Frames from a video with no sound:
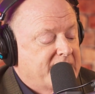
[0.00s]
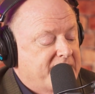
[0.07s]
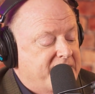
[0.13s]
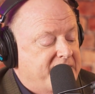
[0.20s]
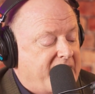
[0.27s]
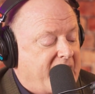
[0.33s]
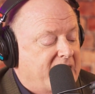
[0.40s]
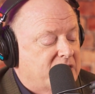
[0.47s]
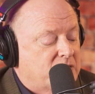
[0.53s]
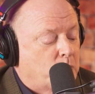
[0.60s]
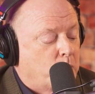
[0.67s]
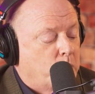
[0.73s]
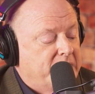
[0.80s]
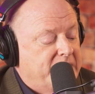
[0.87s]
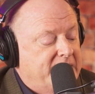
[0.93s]
that
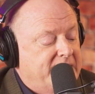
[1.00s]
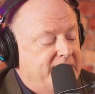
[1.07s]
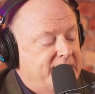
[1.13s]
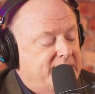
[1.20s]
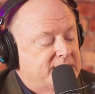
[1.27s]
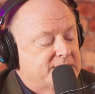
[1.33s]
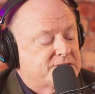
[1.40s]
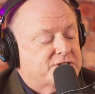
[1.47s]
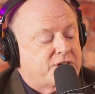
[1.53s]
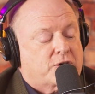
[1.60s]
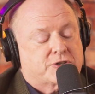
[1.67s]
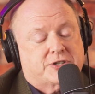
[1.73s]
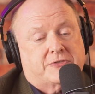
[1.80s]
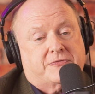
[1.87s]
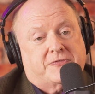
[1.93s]
we
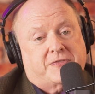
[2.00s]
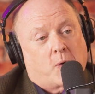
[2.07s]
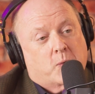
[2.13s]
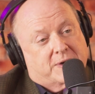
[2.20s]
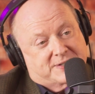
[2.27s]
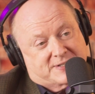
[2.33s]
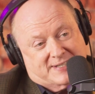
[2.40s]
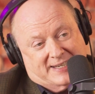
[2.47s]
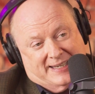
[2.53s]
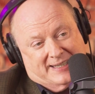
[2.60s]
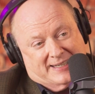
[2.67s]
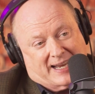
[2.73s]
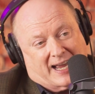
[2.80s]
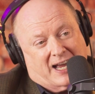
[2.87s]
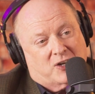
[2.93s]
start to focus
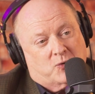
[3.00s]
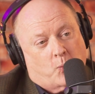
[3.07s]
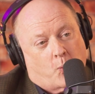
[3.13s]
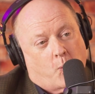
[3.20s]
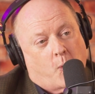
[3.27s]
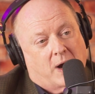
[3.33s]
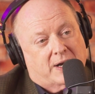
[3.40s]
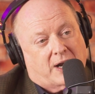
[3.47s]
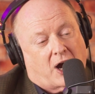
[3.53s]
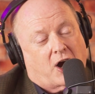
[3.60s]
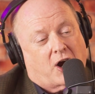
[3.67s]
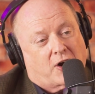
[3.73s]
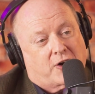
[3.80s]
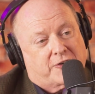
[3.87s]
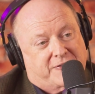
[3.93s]
in on what
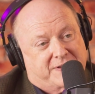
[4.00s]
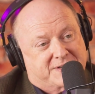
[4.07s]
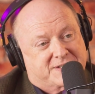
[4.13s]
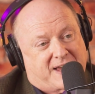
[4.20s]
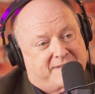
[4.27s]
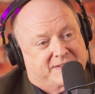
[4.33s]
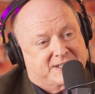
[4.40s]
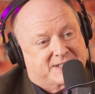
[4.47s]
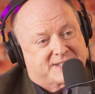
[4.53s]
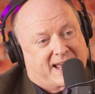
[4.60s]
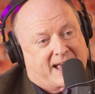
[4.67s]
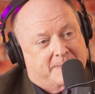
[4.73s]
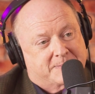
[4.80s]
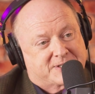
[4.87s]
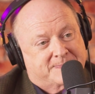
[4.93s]
are the 7
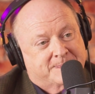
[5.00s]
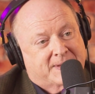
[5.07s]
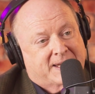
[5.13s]
steps.